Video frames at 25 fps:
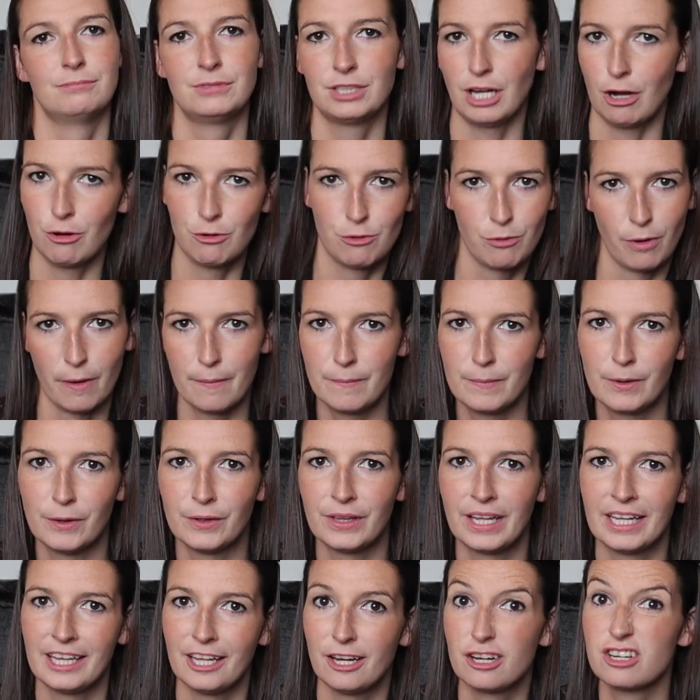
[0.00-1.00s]
Don't quote me
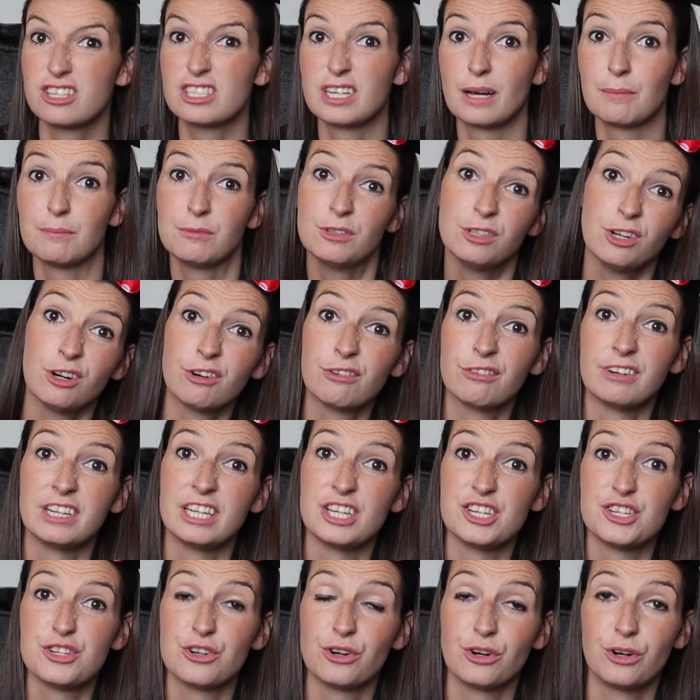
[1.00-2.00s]
on that though, because I'm not
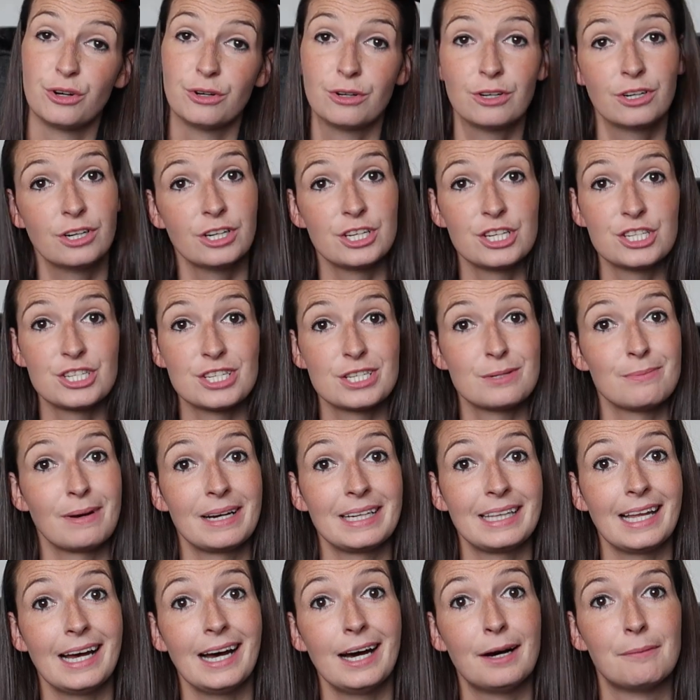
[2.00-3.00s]
really sure. Could have just
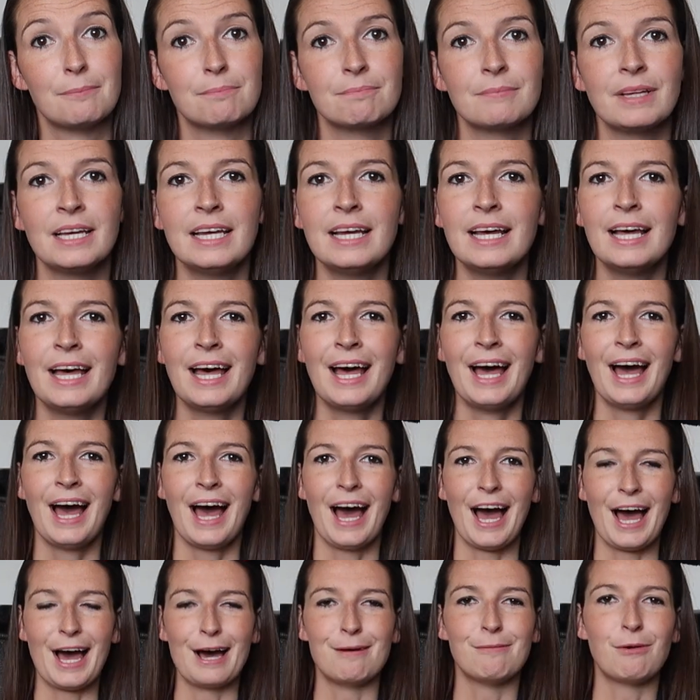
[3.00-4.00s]
made that up.
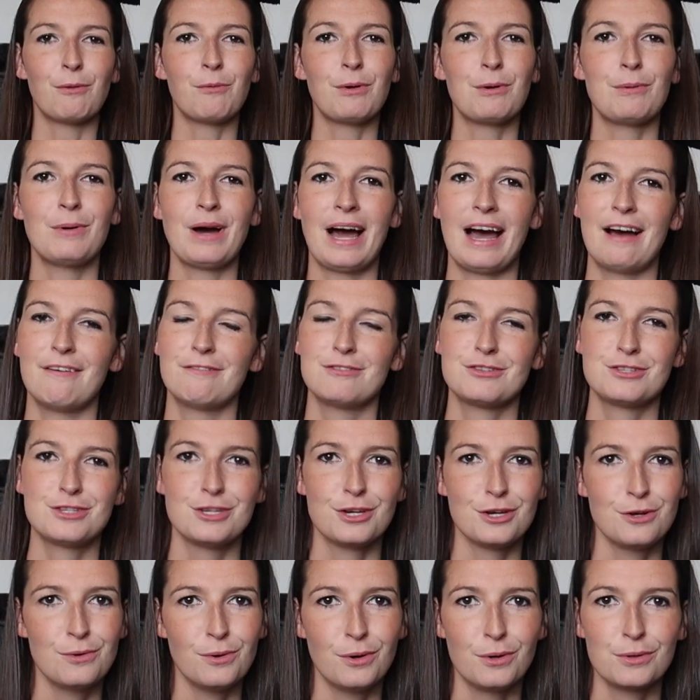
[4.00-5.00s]
We will have
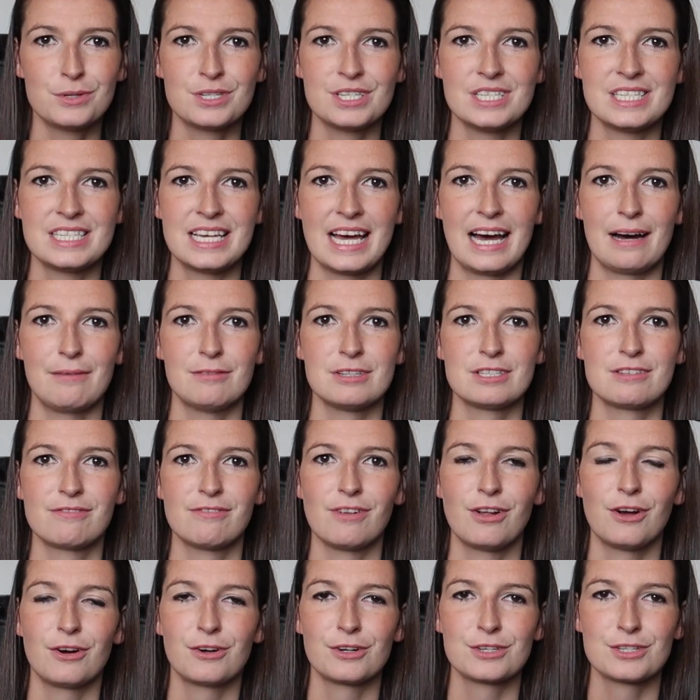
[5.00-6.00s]
2 Alton Towers
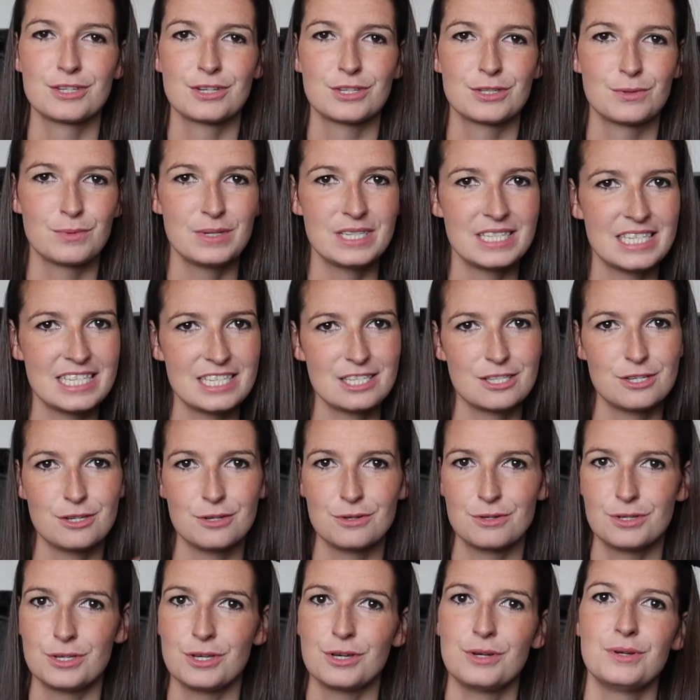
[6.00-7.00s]
vlogs because we did
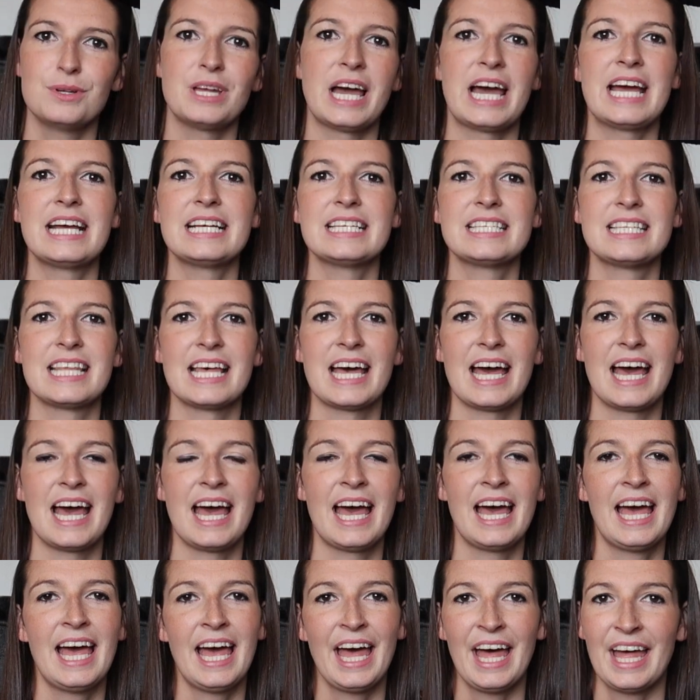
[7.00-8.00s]
do 2 days
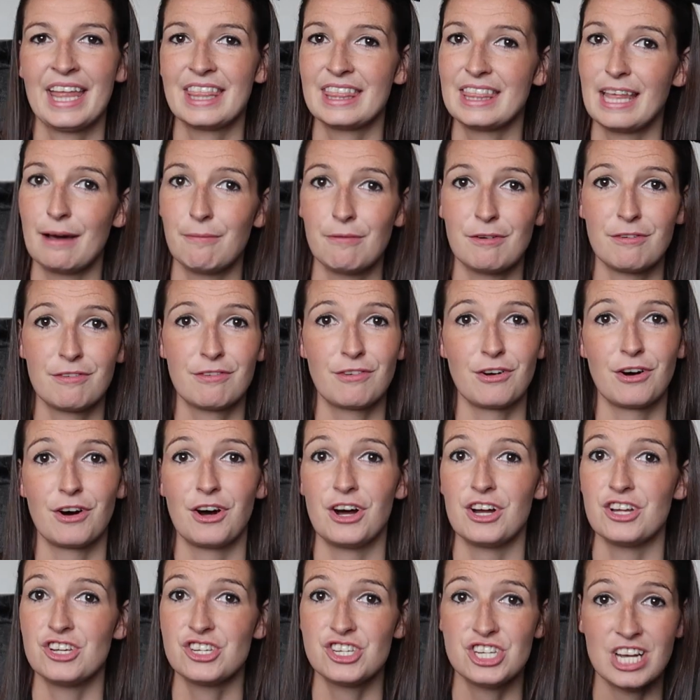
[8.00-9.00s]
there. Then we've
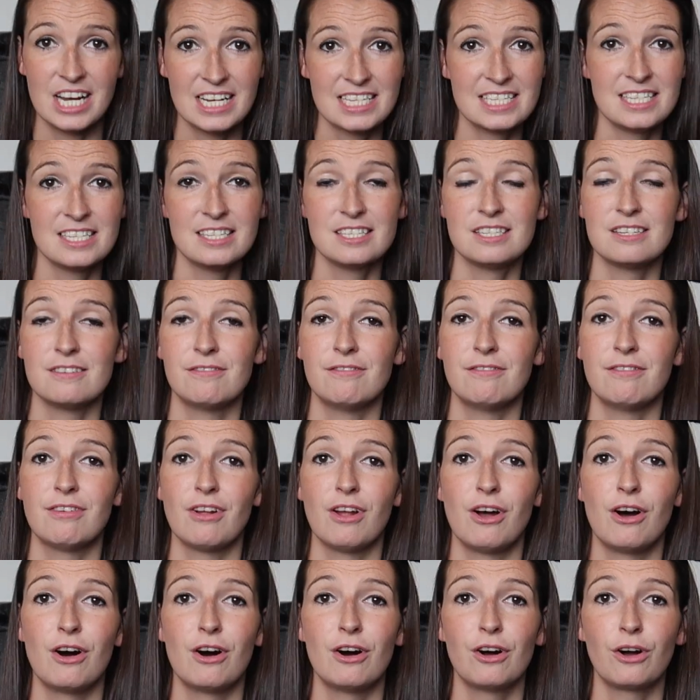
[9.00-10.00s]
got a Chessington
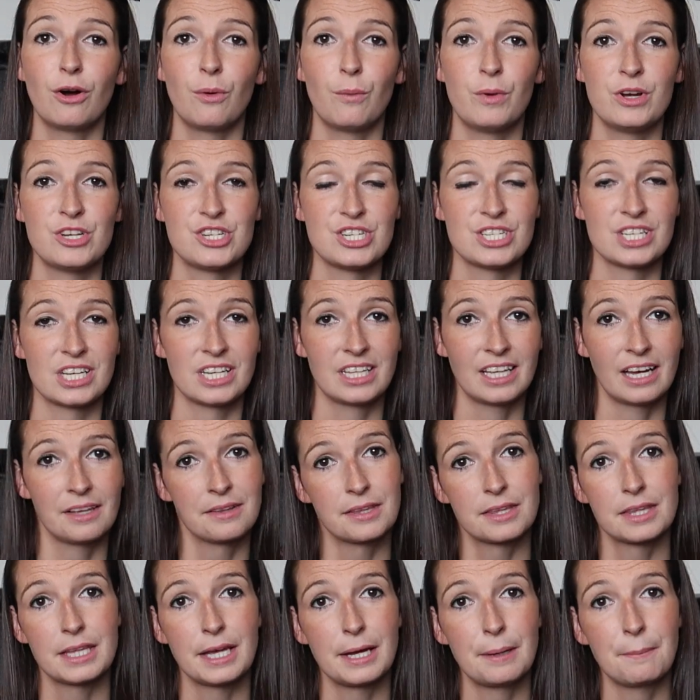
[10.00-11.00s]
vlog, which is
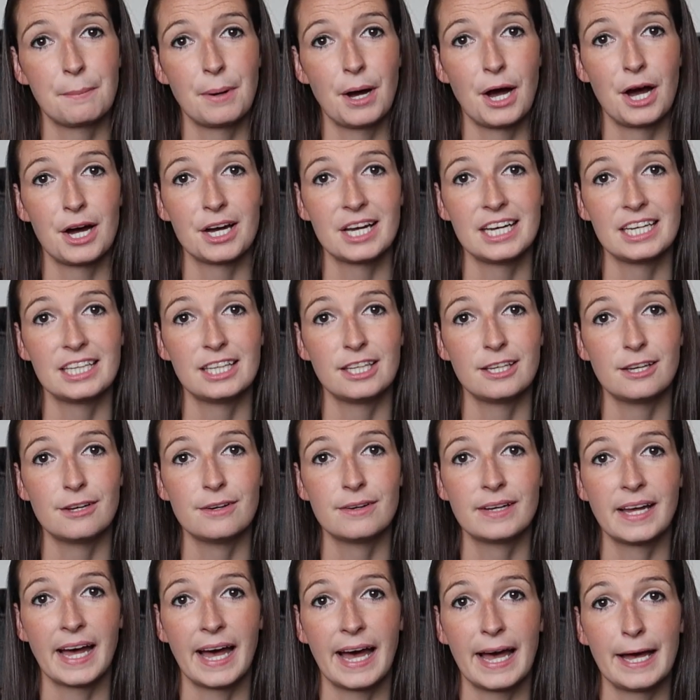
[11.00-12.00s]
another theme park in
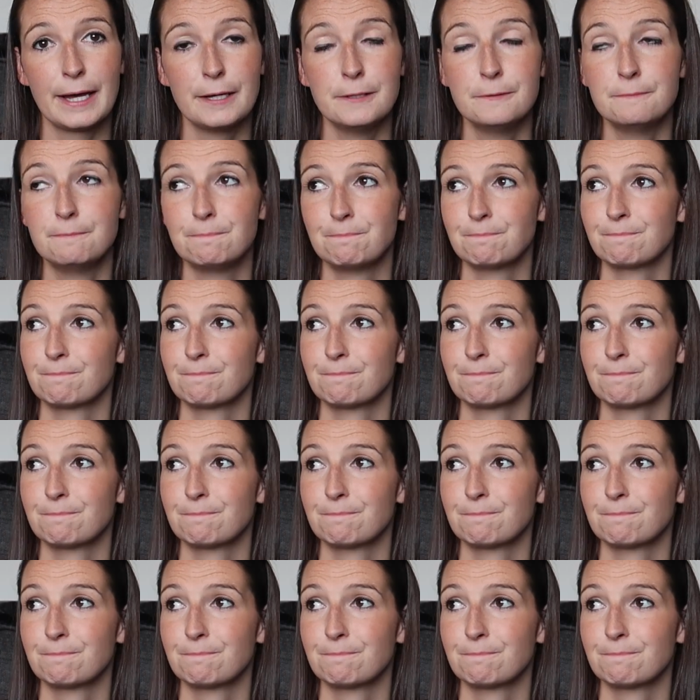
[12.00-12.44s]
the UK.